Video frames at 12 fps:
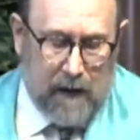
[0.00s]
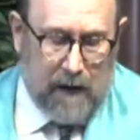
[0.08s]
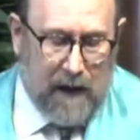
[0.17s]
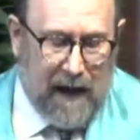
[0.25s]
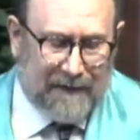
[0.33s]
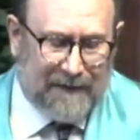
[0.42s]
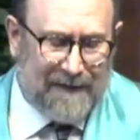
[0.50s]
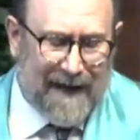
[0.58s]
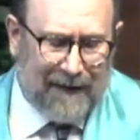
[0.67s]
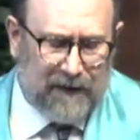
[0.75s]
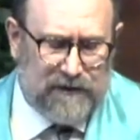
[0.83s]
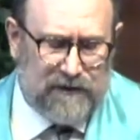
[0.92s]
At the
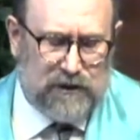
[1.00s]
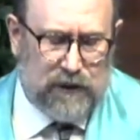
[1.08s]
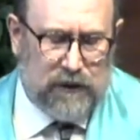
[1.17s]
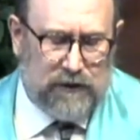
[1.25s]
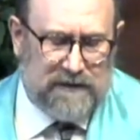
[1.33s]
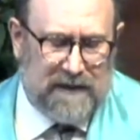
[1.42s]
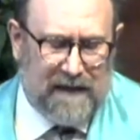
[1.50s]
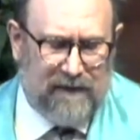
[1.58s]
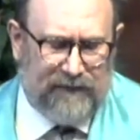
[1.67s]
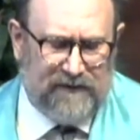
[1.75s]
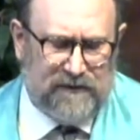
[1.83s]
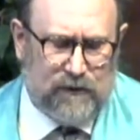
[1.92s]
Dallas Church, they have
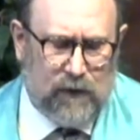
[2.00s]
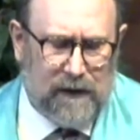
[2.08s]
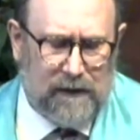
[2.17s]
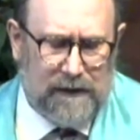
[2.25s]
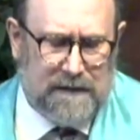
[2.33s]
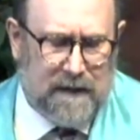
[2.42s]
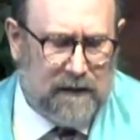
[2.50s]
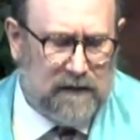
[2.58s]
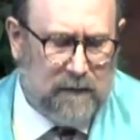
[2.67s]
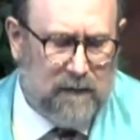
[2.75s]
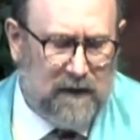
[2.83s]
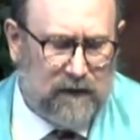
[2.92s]
historically taught the
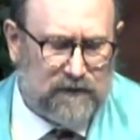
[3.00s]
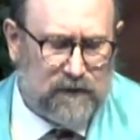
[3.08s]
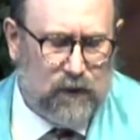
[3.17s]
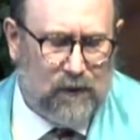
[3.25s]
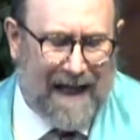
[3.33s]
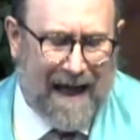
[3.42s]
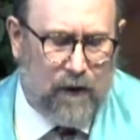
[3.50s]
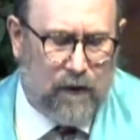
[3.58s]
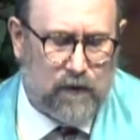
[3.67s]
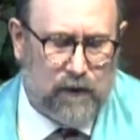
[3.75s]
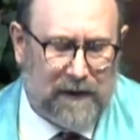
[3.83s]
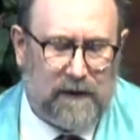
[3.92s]
middle school OWL
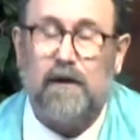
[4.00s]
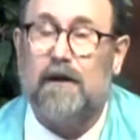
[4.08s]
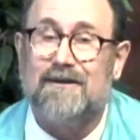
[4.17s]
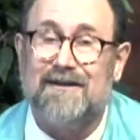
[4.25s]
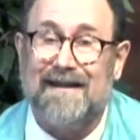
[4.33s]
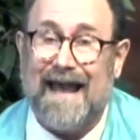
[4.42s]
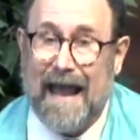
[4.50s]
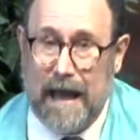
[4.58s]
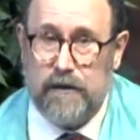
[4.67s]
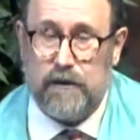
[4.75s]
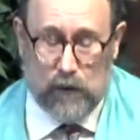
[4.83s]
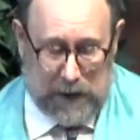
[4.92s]
curricula to the
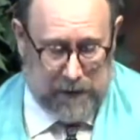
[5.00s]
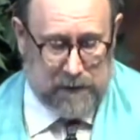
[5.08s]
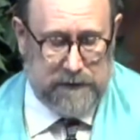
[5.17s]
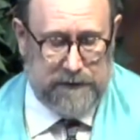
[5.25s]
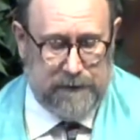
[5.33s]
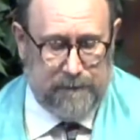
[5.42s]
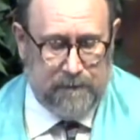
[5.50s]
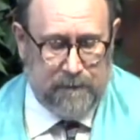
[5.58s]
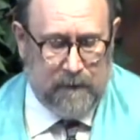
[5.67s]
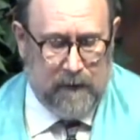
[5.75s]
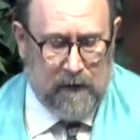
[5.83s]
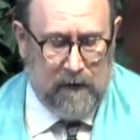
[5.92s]
8th graders.
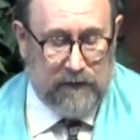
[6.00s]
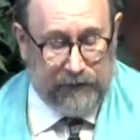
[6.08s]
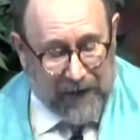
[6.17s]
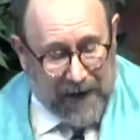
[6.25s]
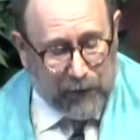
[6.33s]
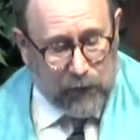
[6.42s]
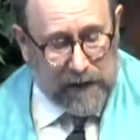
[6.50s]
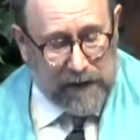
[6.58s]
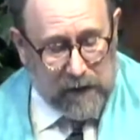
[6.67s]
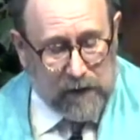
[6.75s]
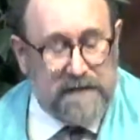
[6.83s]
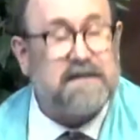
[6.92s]
The following
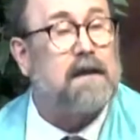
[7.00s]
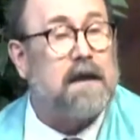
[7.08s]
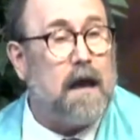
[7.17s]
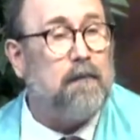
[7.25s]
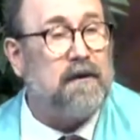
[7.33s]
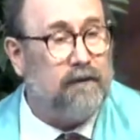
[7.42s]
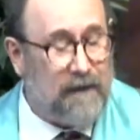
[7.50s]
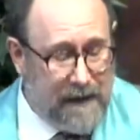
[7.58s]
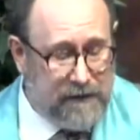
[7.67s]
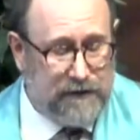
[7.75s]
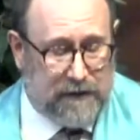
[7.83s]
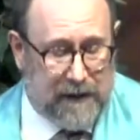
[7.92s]
year is the coming of
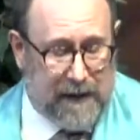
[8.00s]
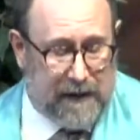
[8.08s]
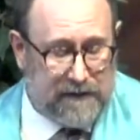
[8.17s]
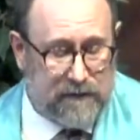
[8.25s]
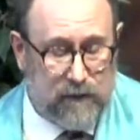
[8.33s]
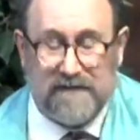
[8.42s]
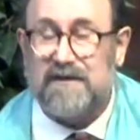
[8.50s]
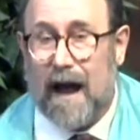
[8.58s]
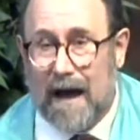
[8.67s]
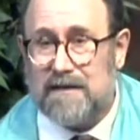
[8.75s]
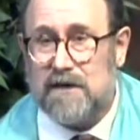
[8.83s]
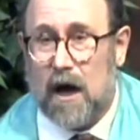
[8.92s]
age class, which
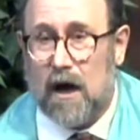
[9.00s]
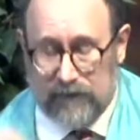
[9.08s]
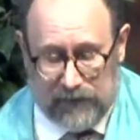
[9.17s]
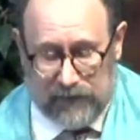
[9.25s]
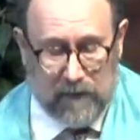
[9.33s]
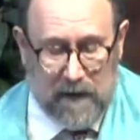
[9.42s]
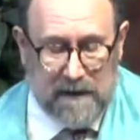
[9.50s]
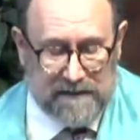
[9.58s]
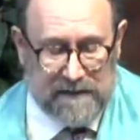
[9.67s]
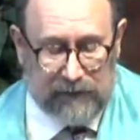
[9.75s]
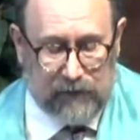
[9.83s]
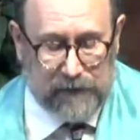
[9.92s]
I taught for
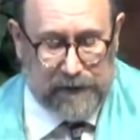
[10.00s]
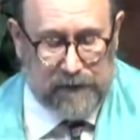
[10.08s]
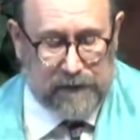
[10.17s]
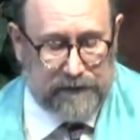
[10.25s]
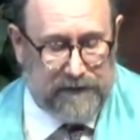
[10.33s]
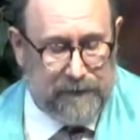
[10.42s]
several years.